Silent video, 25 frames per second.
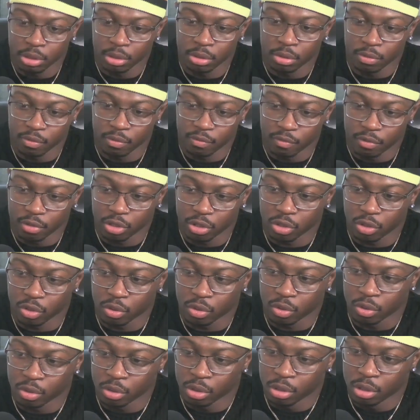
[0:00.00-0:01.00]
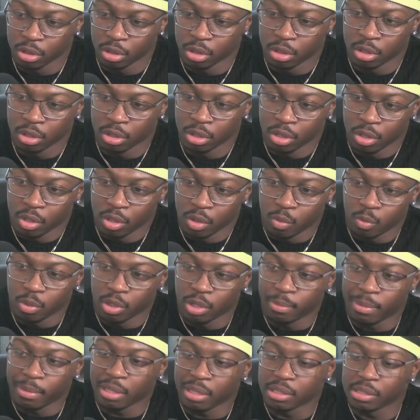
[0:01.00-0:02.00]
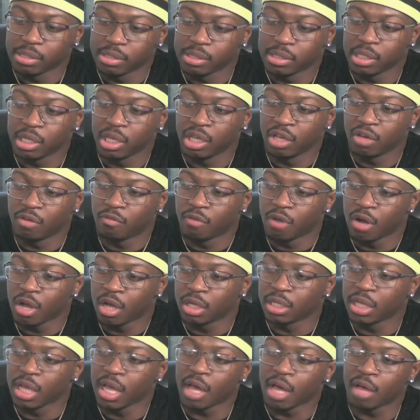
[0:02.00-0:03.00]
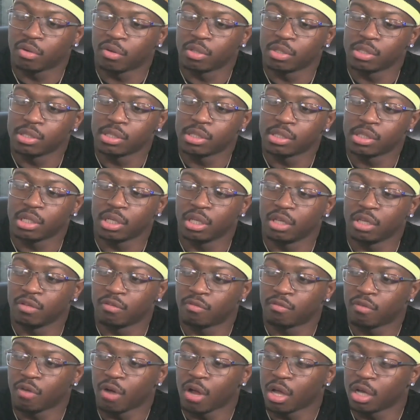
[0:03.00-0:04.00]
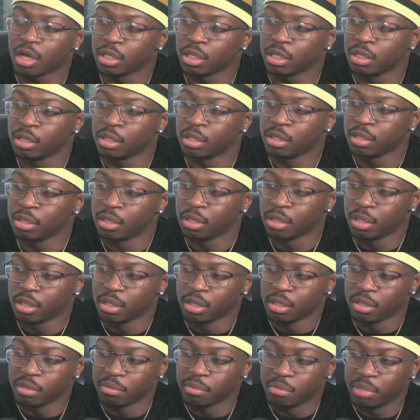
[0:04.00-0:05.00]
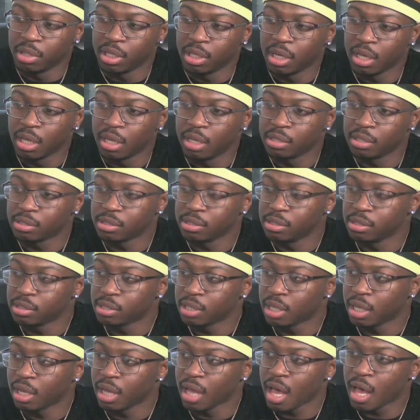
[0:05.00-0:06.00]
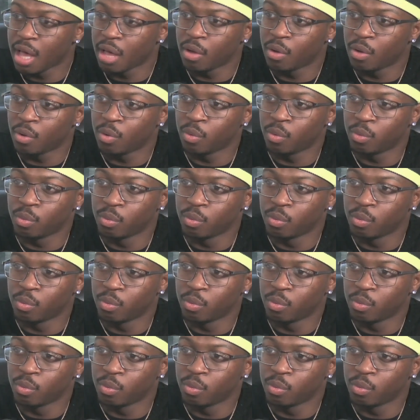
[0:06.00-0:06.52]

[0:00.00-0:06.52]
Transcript: yeah. for sure. What about the city of Raleigh? How the city of Raleigh being at NC State, how